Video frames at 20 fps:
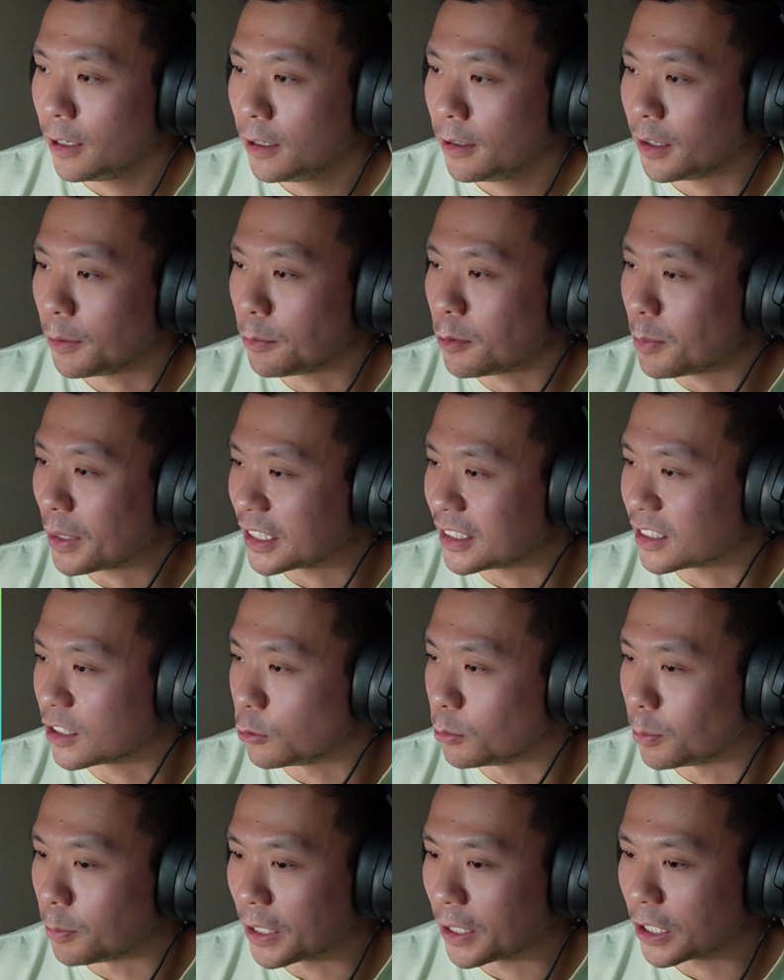Let me make this a
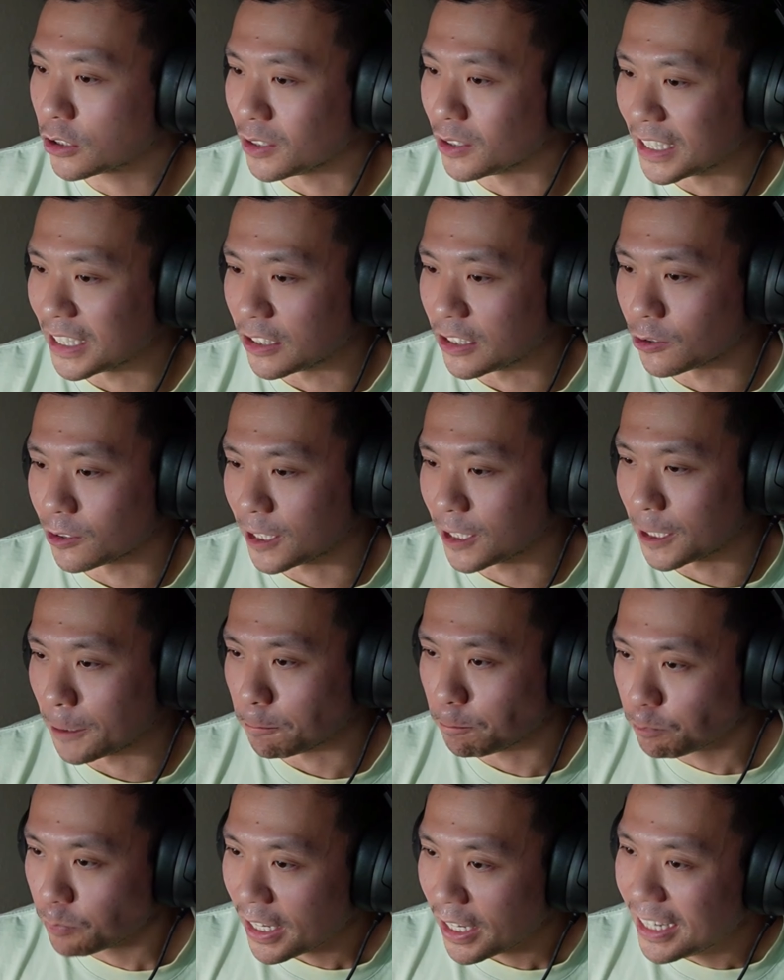little bit bigger so it's easier to see.
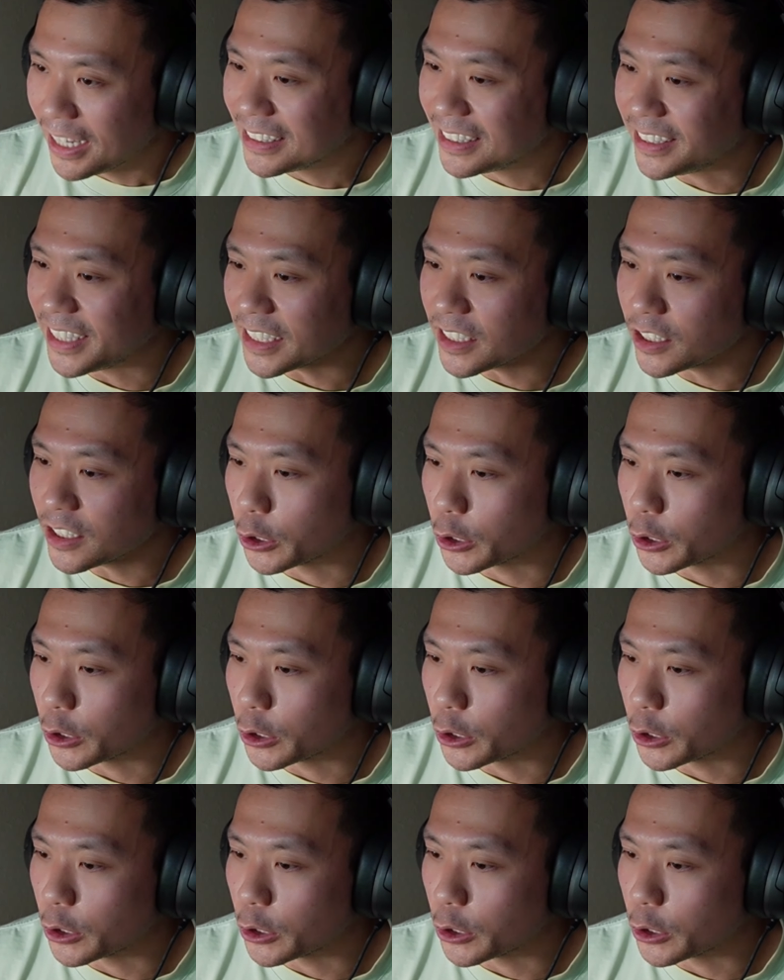6